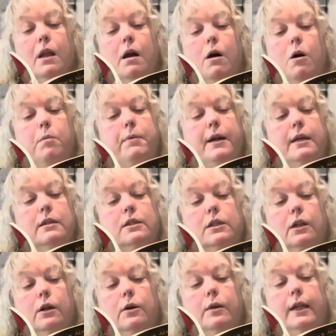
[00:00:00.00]
Open it
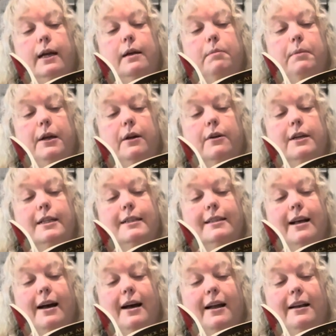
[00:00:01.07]
slowly and peer
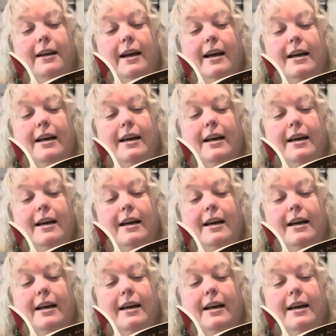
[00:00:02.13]
inside.